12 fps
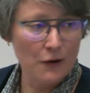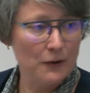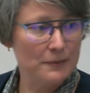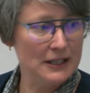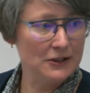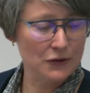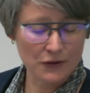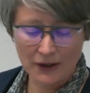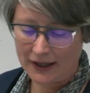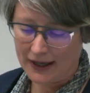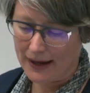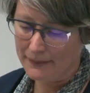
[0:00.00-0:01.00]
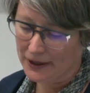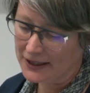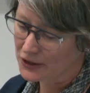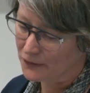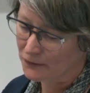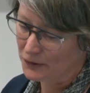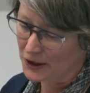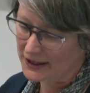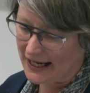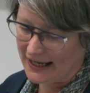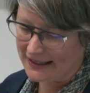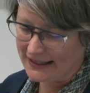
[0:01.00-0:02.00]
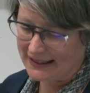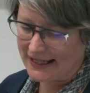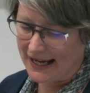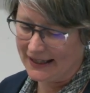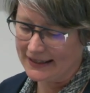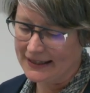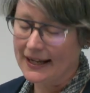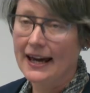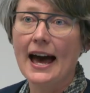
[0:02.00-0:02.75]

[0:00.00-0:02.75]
we've been doing a bunch of work to understand